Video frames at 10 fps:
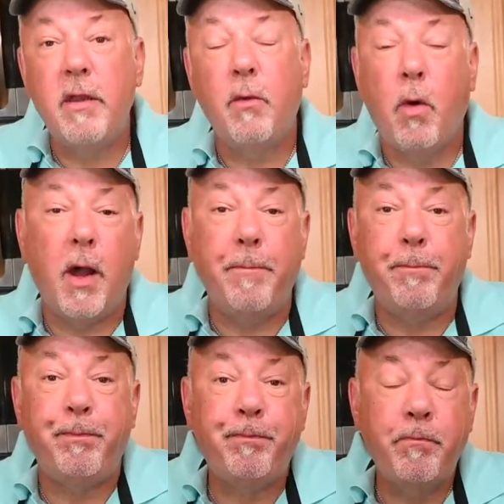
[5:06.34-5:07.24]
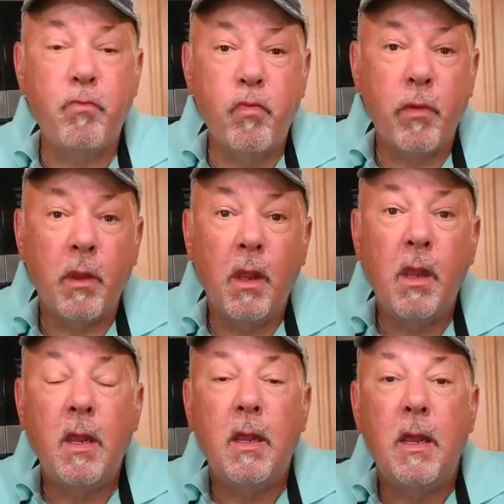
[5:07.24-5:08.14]
you what,
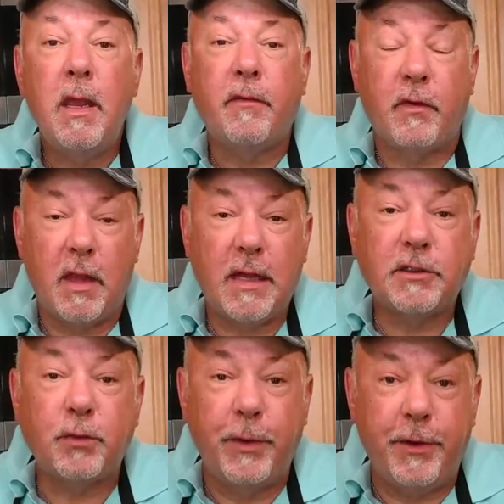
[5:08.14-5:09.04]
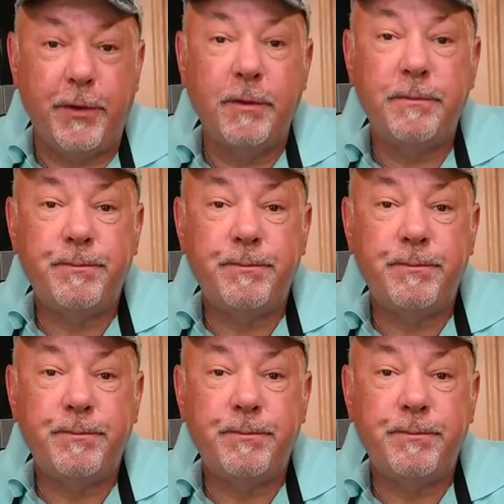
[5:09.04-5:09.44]
it's a lot sweeter,